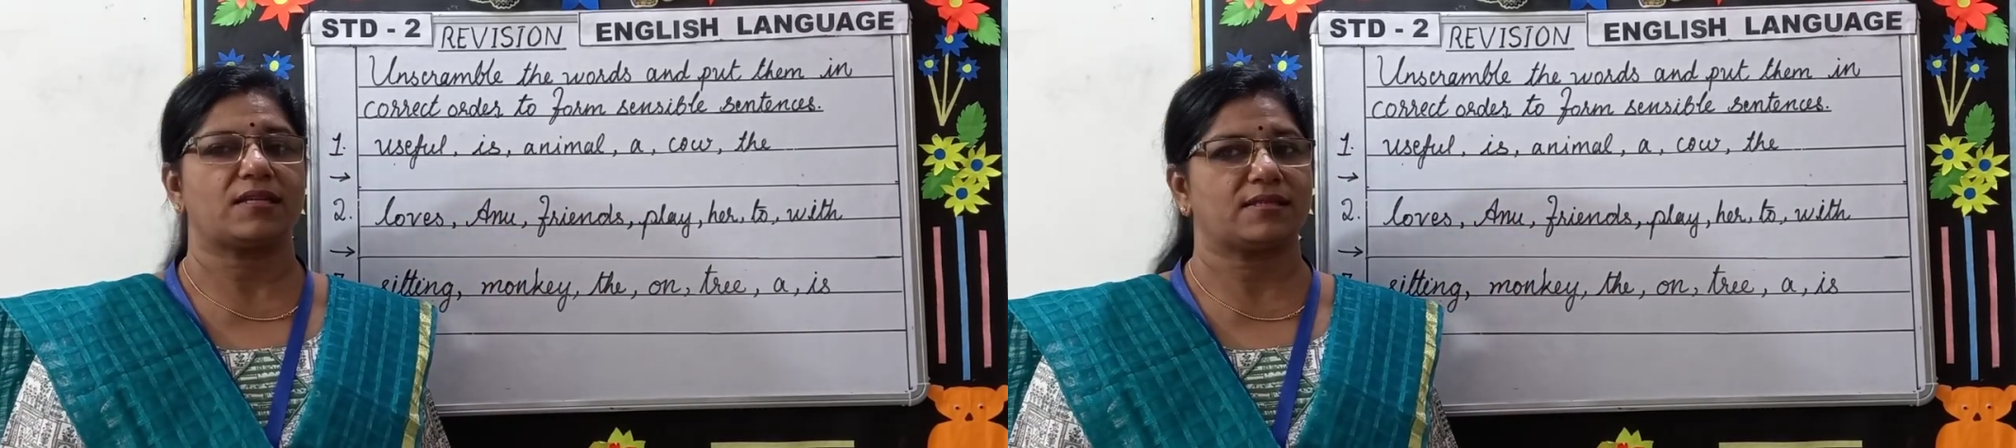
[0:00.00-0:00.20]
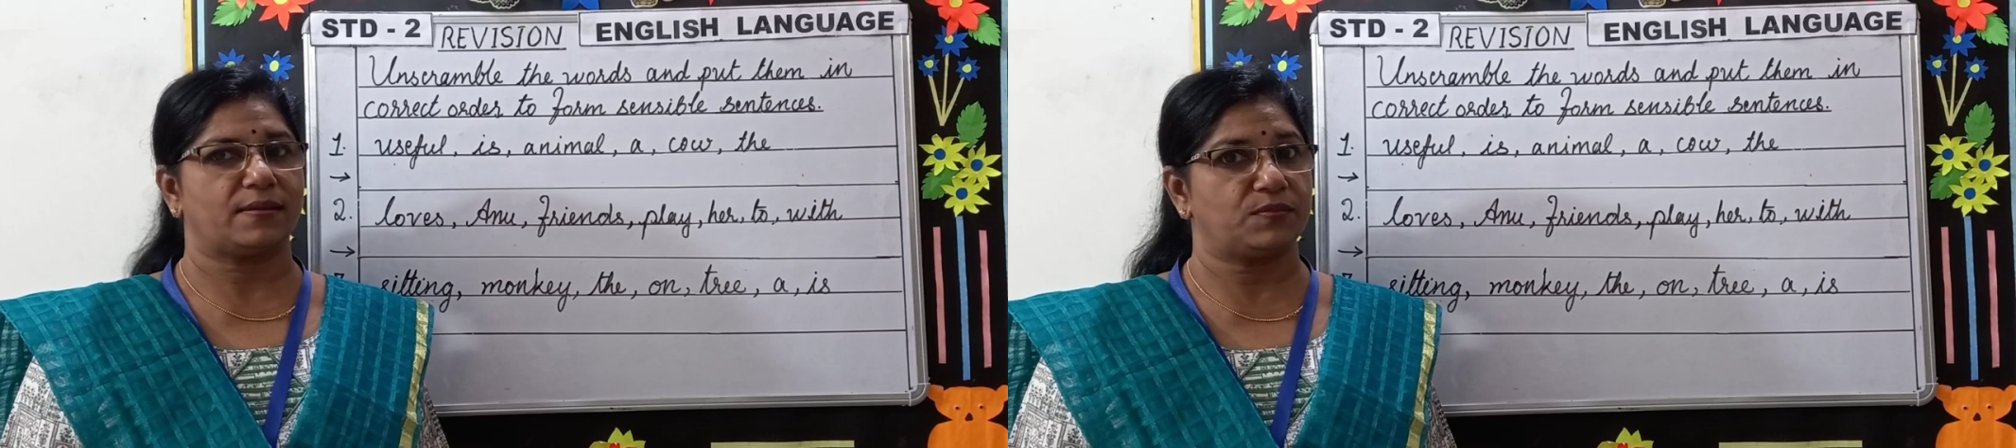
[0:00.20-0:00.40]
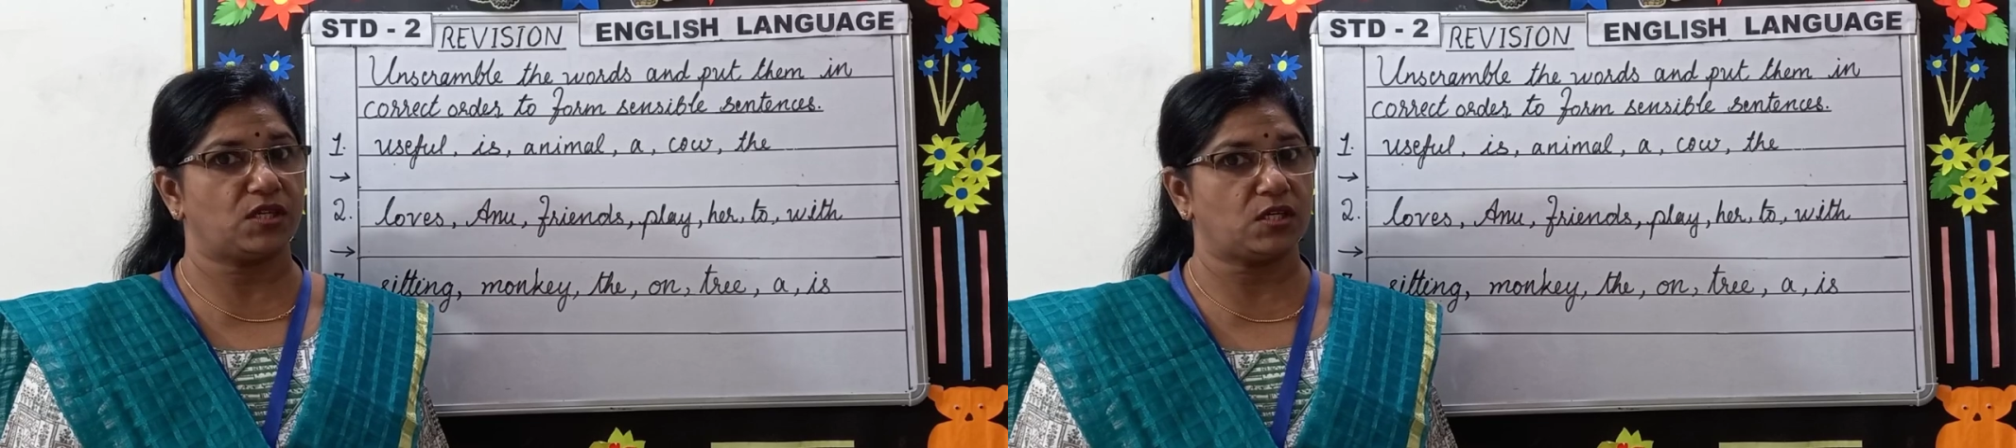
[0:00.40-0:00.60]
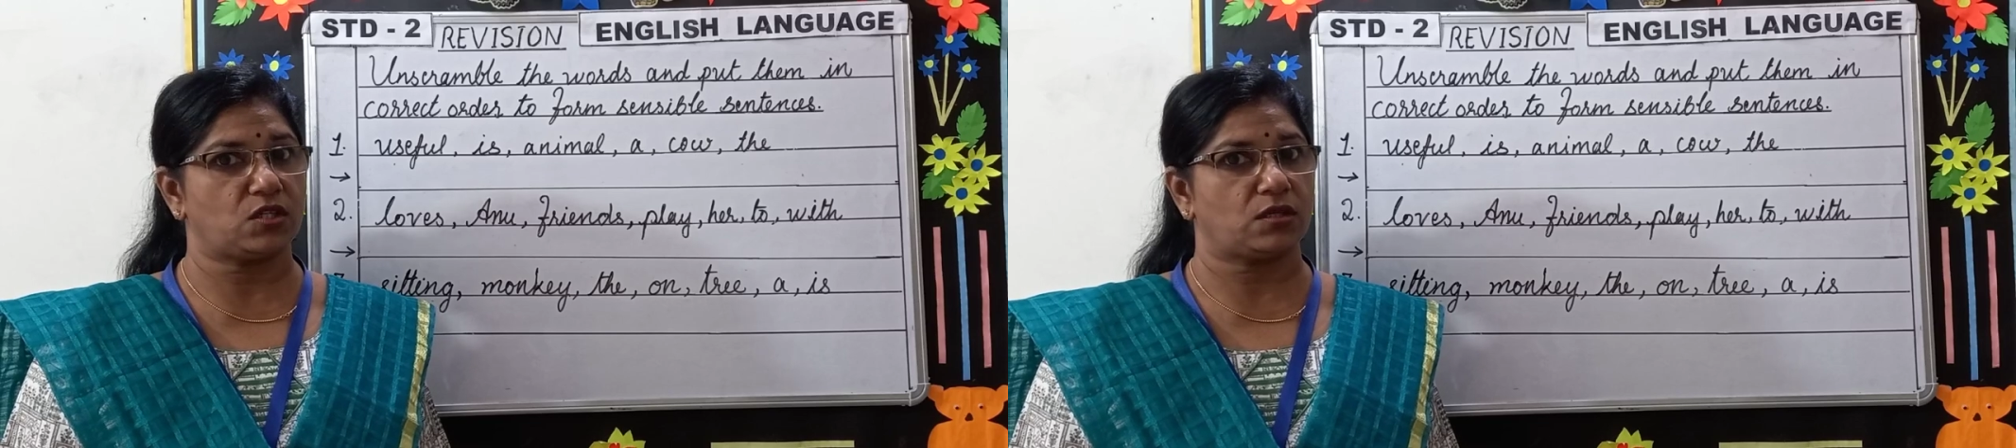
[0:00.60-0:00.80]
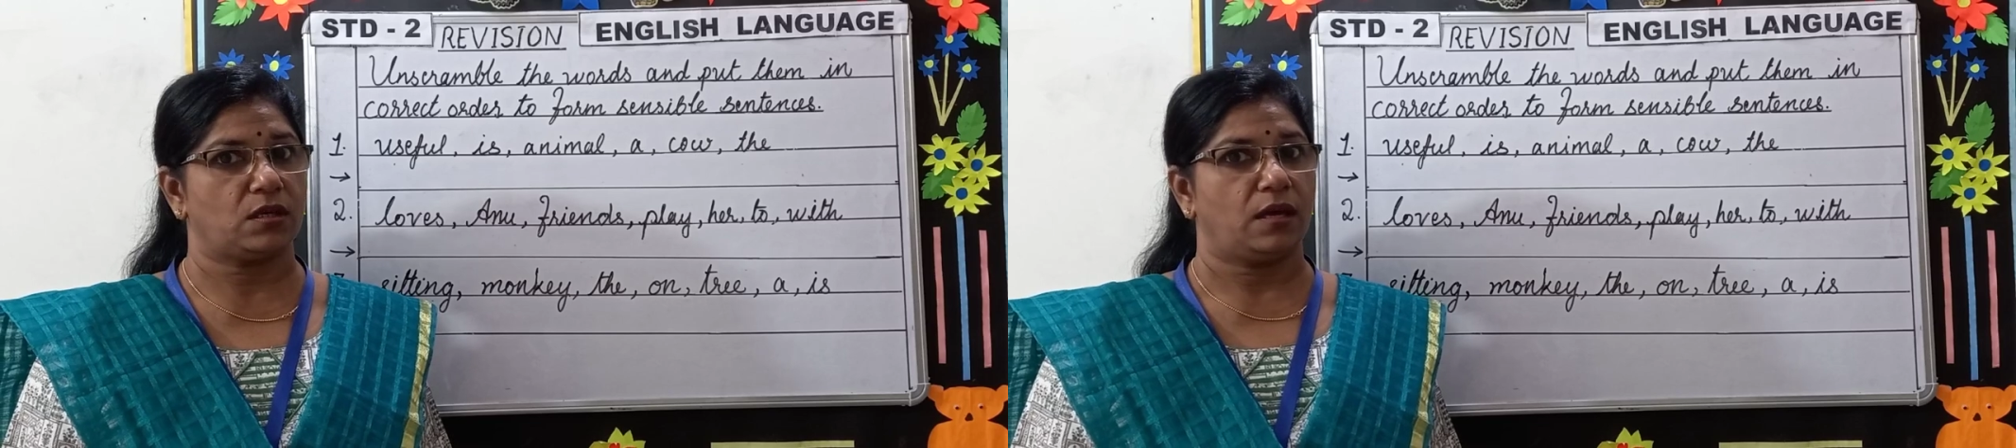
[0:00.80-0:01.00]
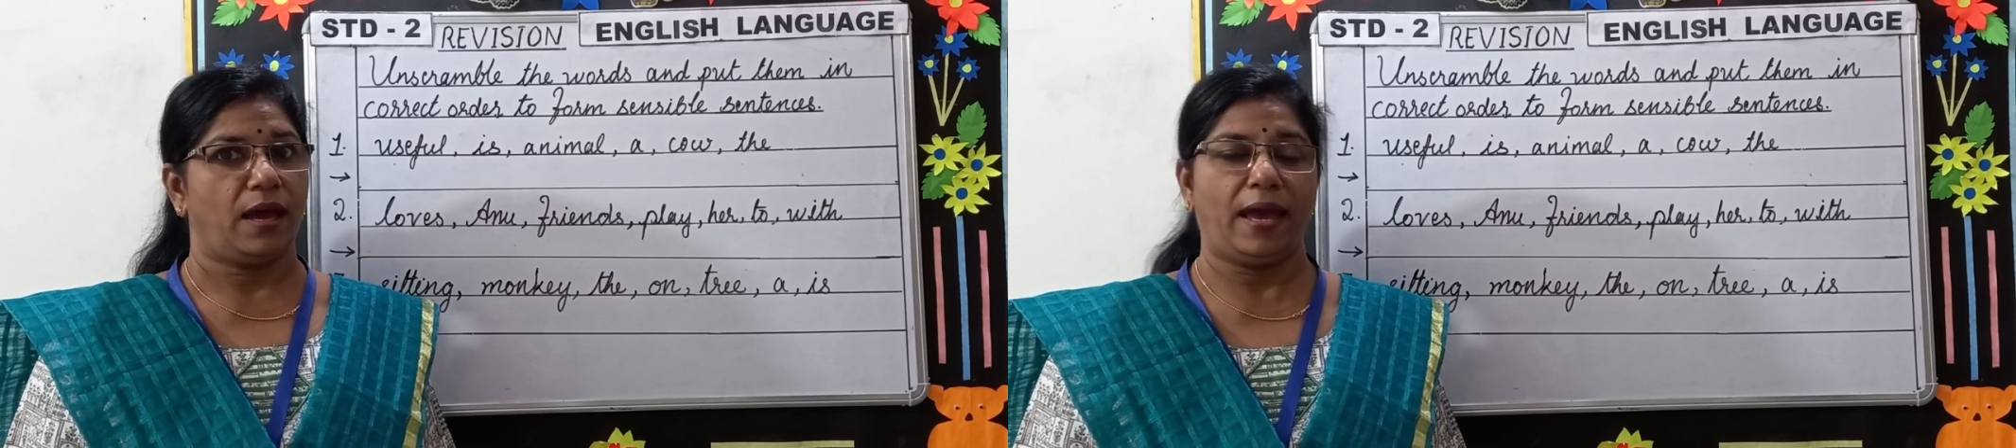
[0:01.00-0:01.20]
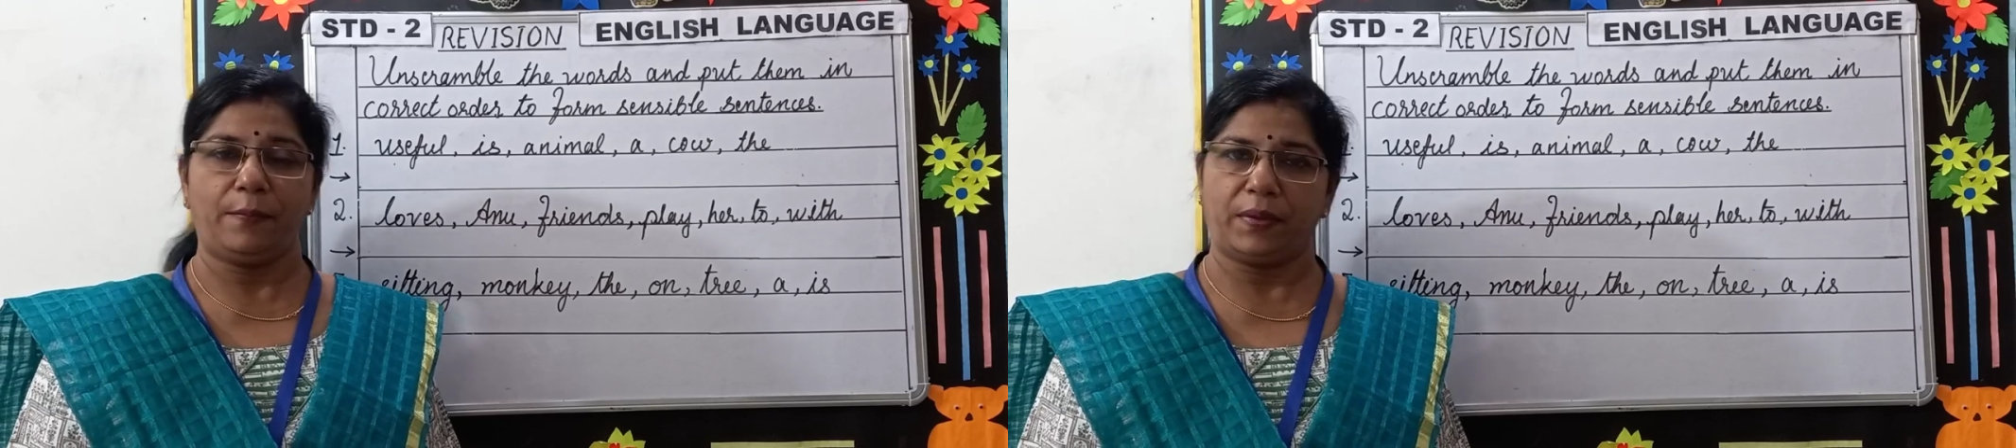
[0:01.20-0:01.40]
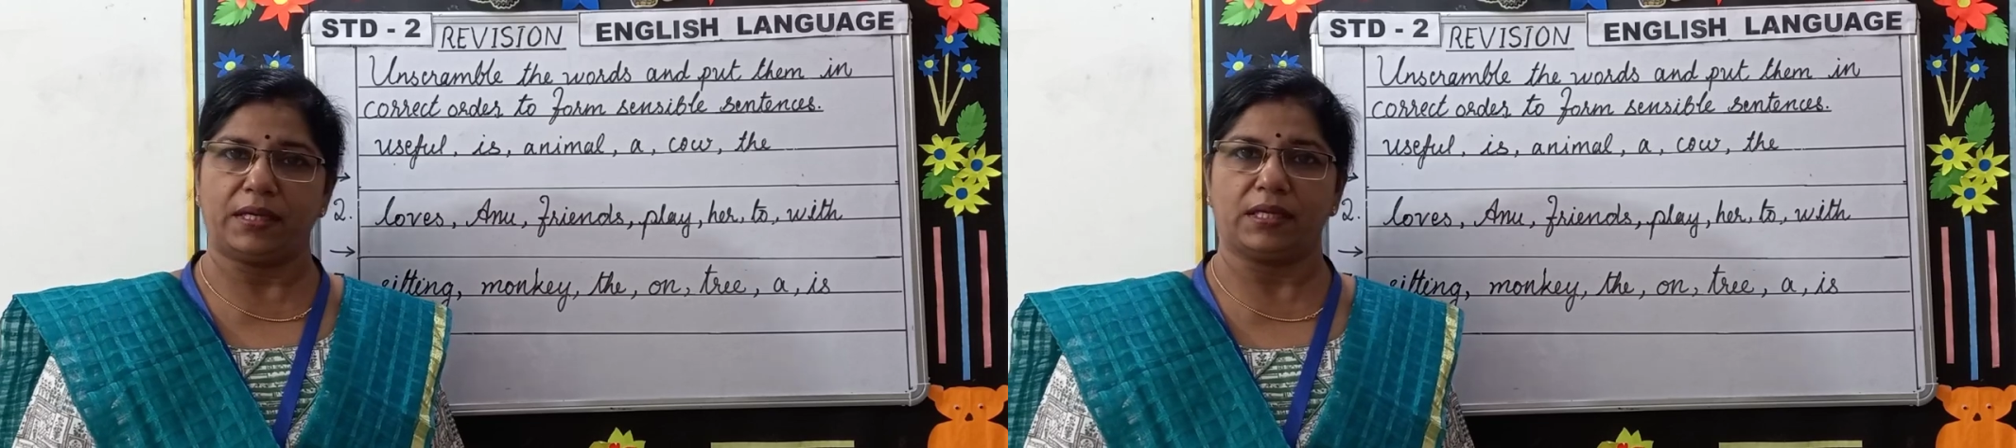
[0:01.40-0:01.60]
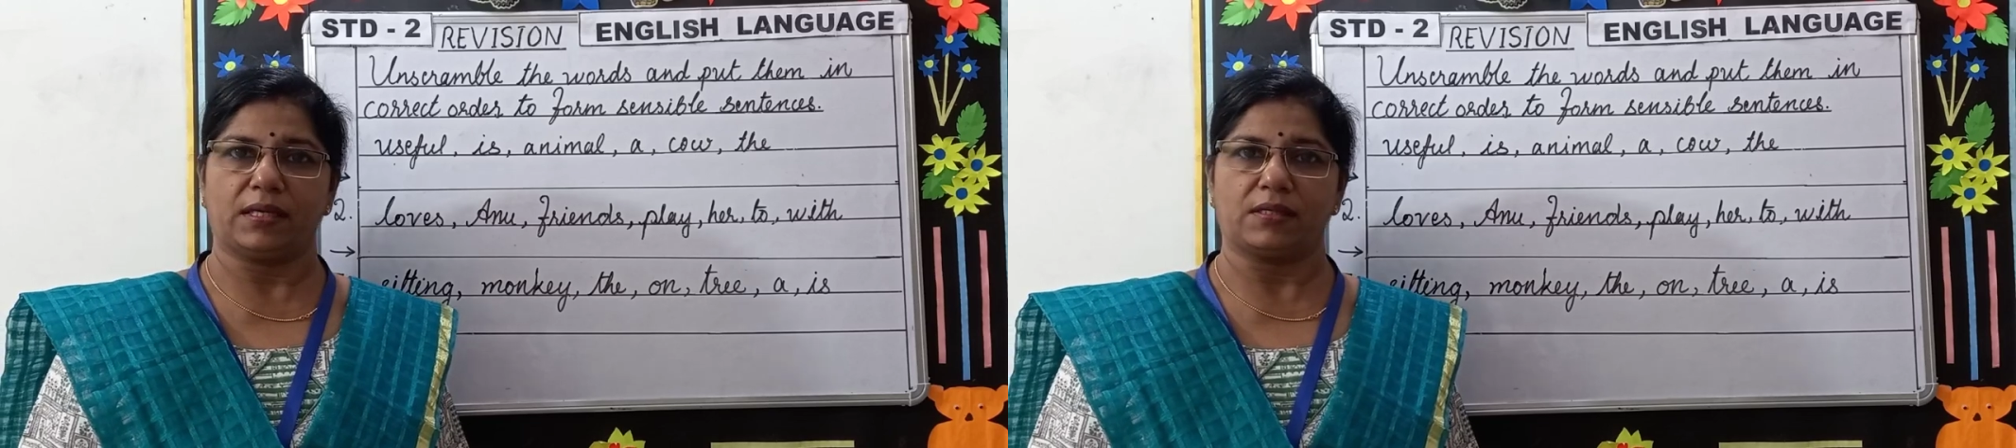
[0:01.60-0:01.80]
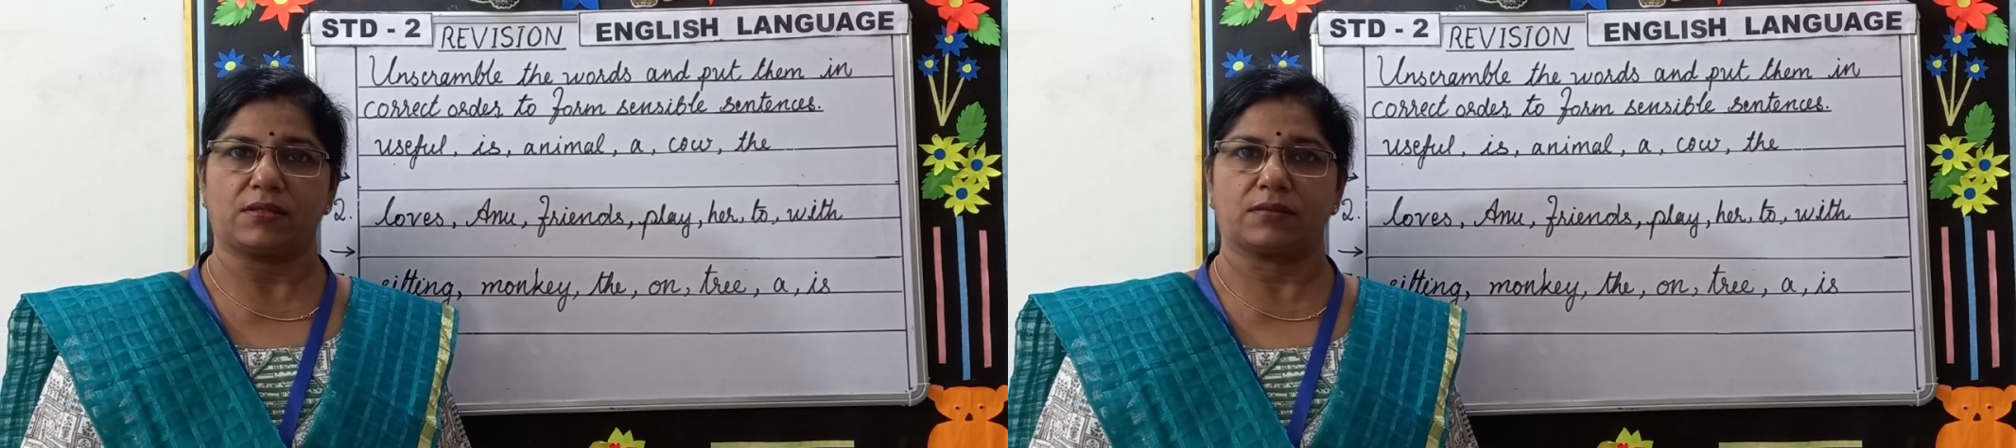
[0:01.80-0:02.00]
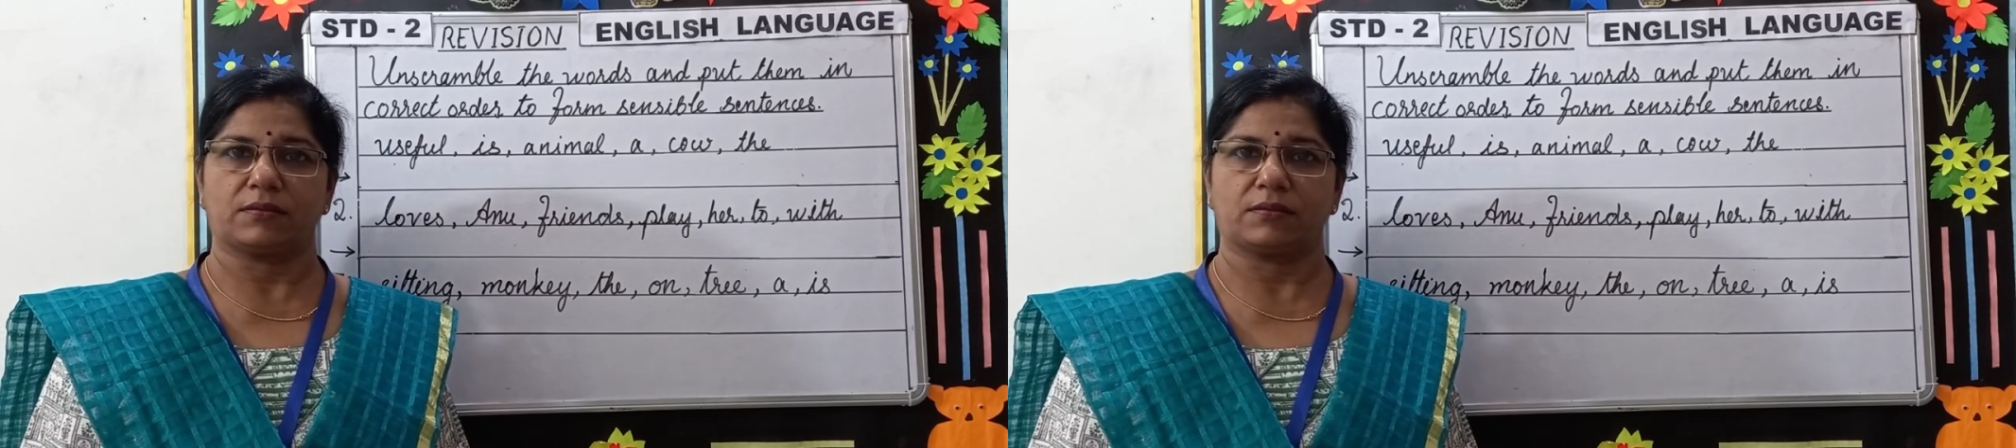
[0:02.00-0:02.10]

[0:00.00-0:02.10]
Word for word: subject and predicate.